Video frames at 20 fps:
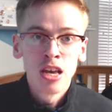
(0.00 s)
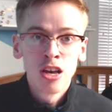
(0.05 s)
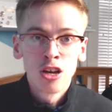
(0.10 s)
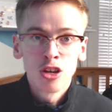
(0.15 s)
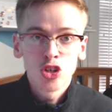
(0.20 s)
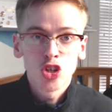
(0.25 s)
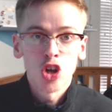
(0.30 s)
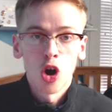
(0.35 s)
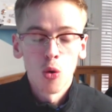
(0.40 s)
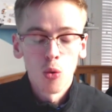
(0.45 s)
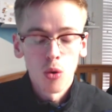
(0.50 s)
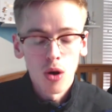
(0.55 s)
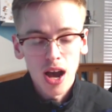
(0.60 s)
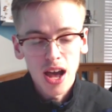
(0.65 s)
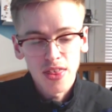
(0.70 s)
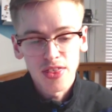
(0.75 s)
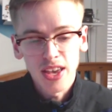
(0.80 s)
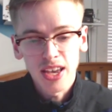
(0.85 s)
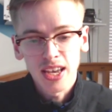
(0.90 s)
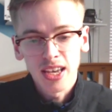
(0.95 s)
So I
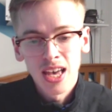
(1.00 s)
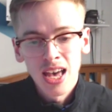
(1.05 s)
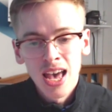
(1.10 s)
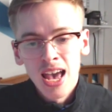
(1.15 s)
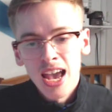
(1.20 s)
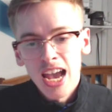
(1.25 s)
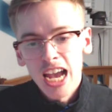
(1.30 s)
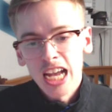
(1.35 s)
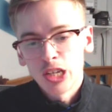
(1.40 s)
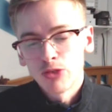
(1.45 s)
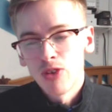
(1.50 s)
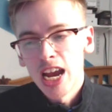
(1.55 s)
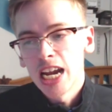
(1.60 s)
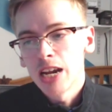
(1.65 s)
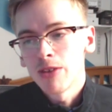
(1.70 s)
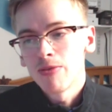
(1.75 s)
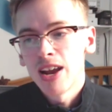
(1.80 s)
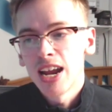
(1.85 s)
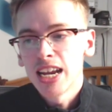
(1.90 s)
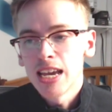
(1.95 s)
think it's really,
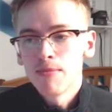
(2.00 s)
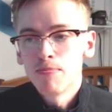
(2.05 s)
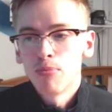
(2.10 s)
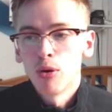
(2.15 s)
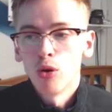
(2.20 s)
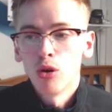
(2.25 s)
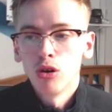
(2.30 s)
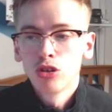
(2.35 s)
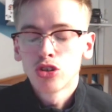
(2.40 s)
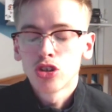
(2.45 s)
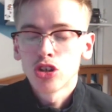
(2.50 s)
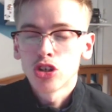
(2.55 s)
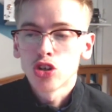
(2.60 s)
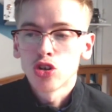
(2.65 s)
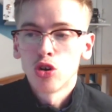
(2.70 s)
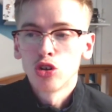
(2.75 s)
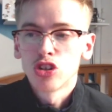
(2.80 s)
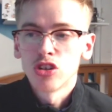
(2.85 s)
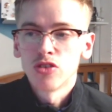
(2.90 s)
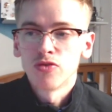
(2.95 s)
really important to
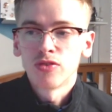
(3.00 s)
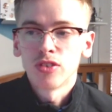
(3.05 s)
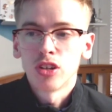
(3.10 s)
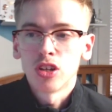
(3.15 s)
sort of